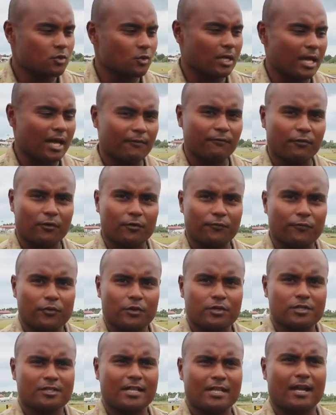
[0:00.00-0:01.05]
land for the
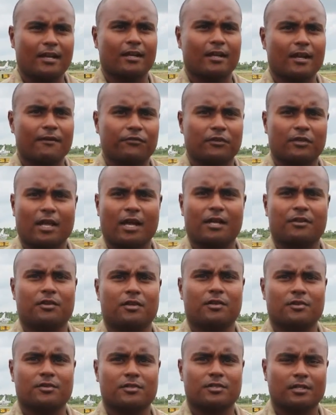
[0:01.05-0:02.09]
first time after 9
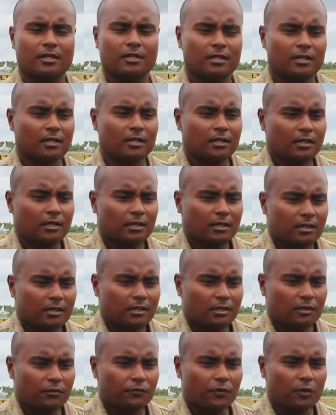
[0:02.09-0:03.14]
years.
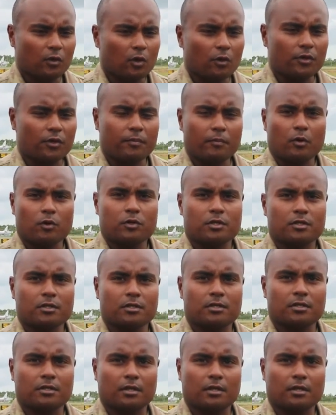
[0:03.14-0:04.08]
Feel all the emotions,